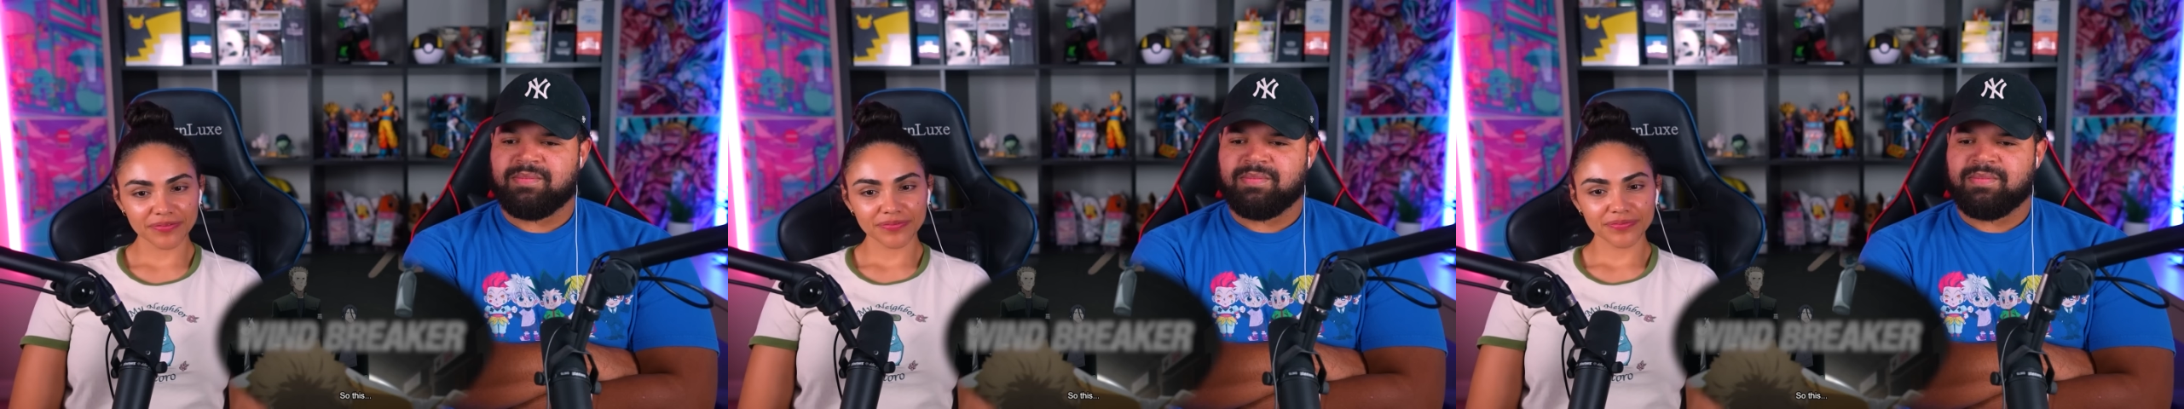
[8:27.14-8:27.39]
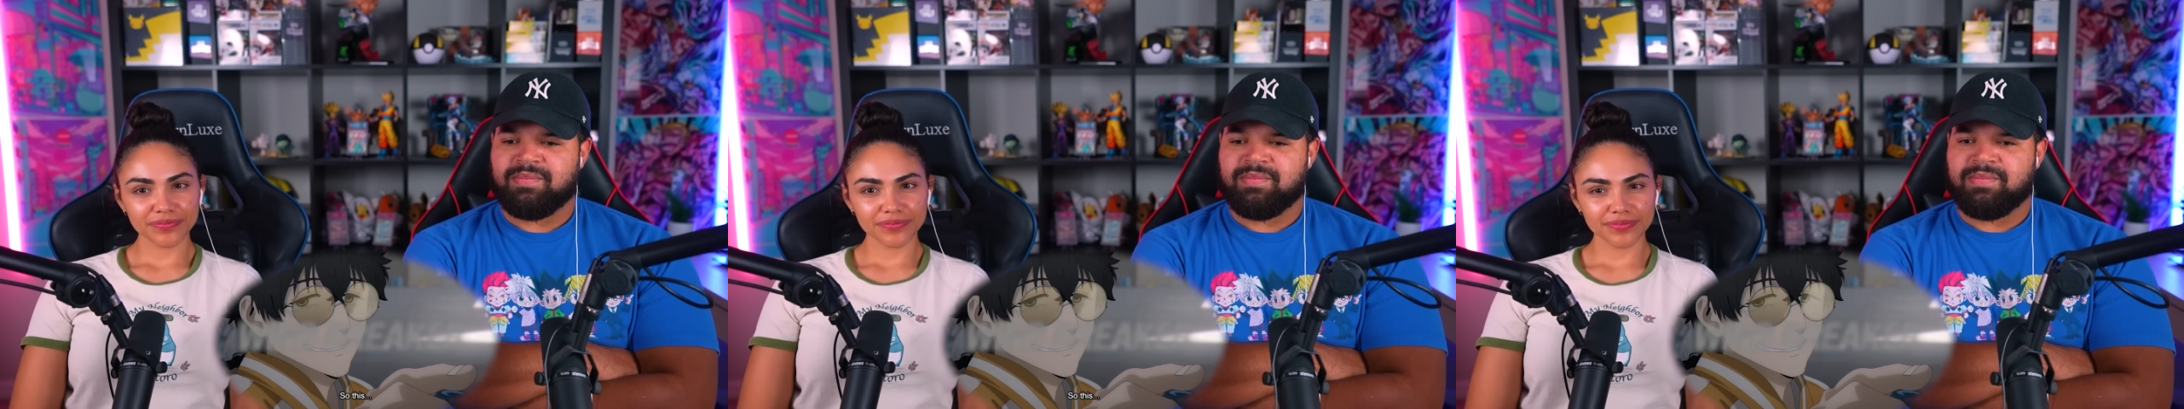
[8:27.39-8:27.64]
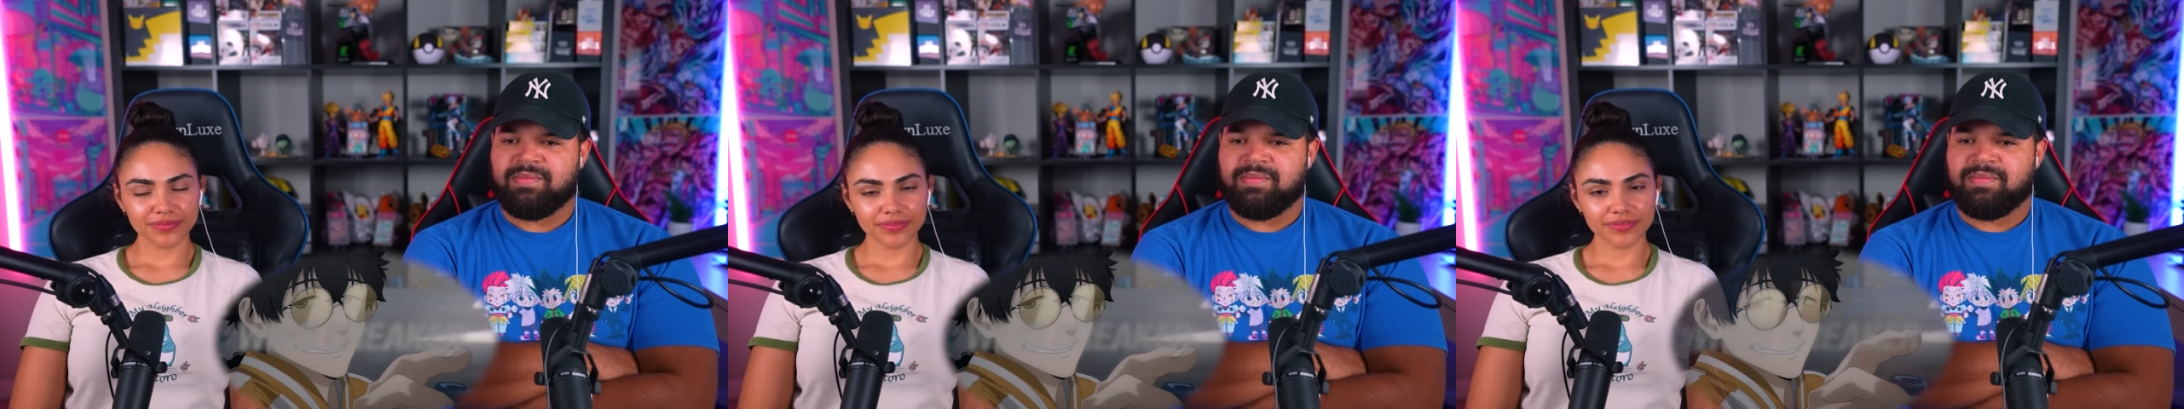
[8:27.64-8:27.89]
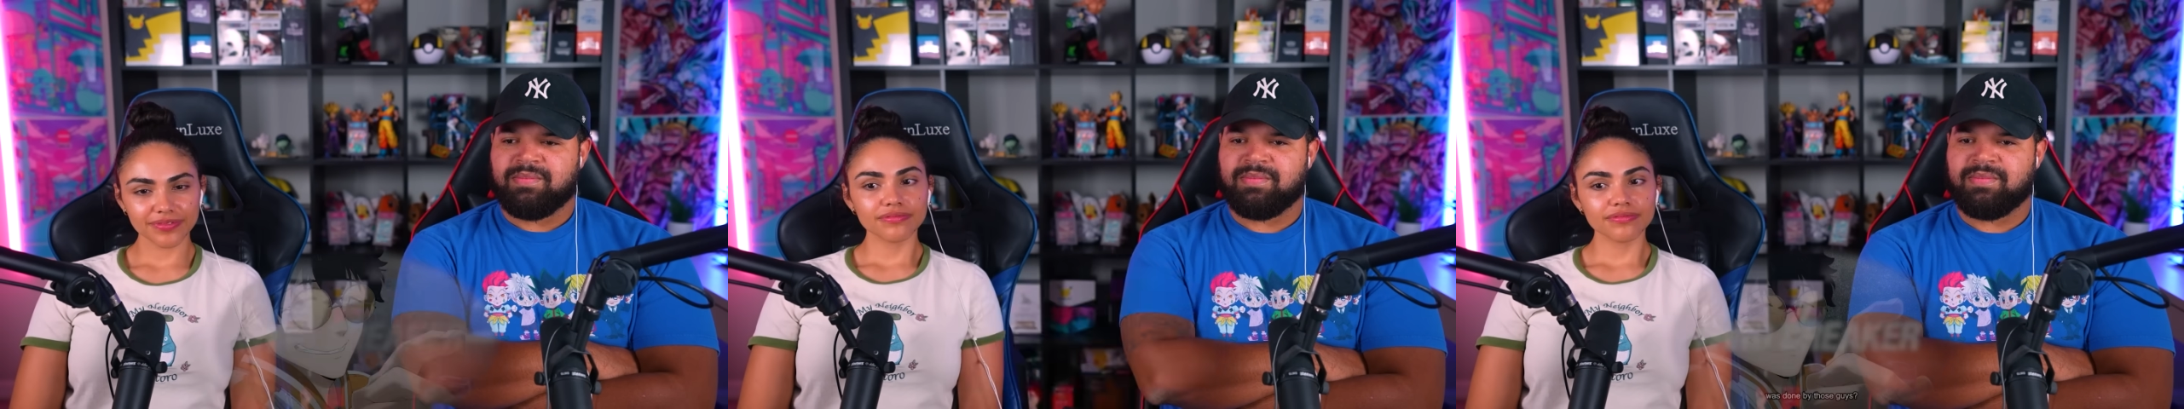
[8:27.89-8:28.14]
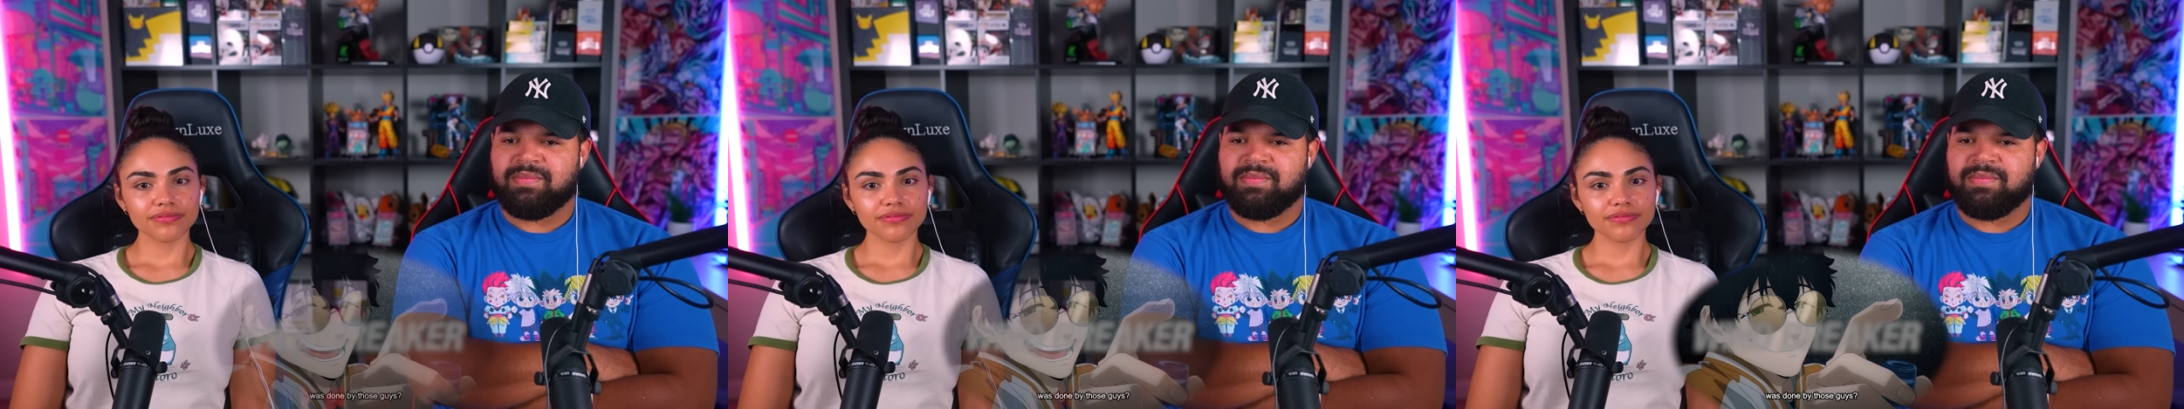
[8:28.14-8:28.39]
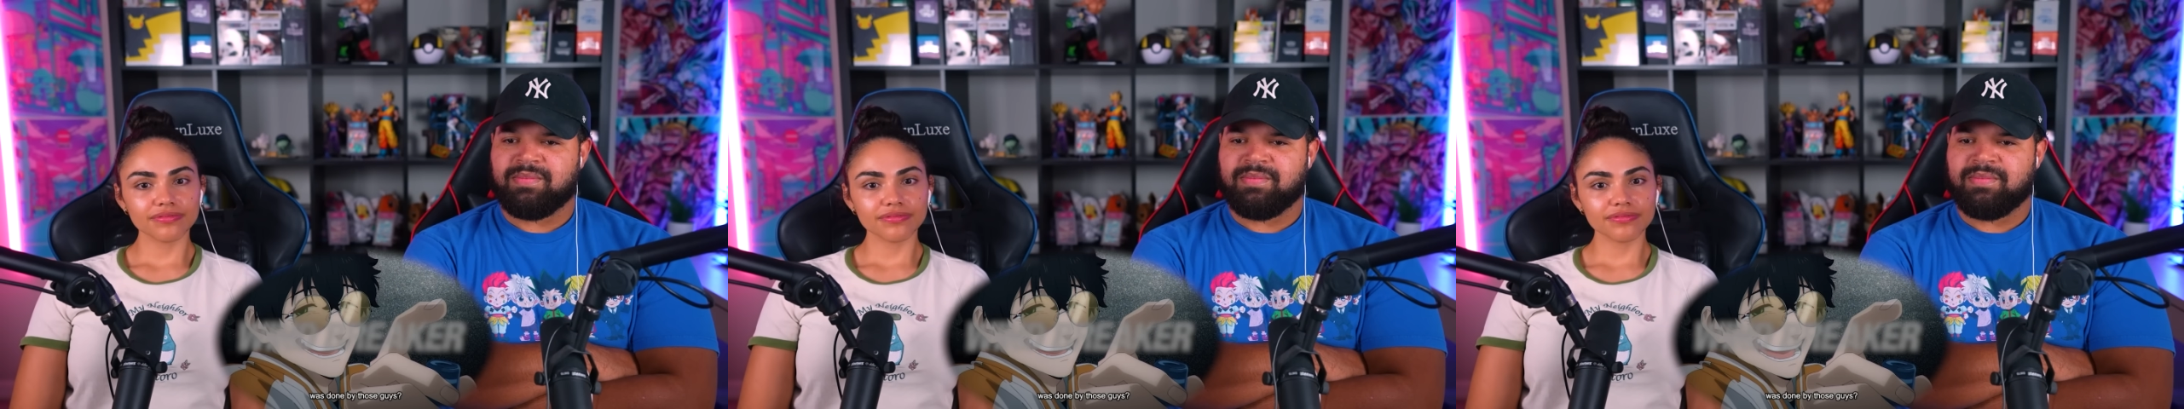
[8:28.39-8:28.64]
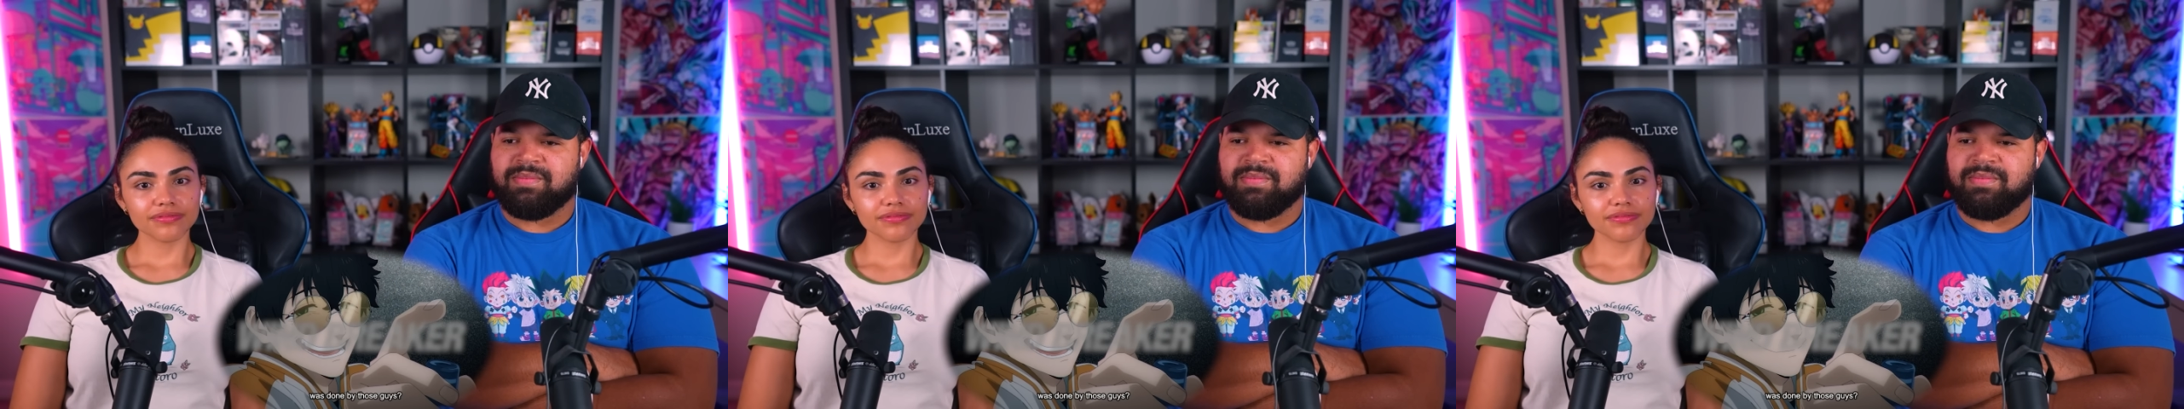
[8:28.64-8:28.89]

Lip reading: Nothing is said.